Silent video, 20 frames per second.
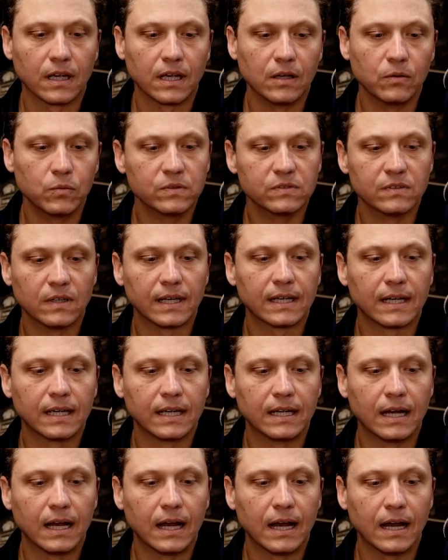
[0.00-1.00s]
it was like I
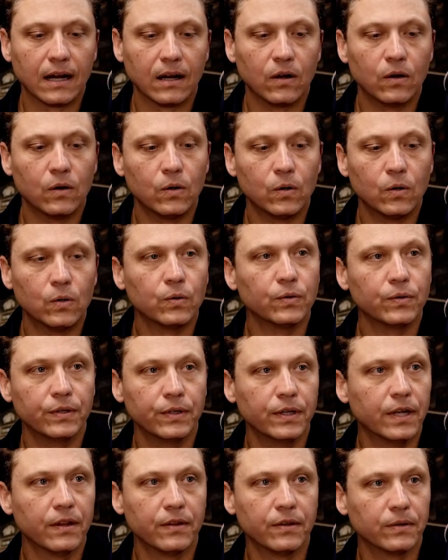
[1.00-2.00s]
got a whole
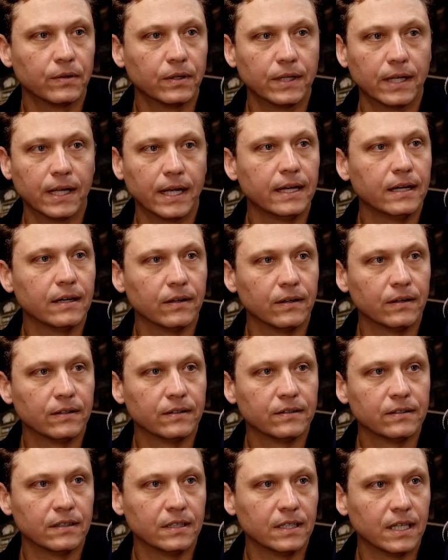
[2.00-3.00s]
nother layer to the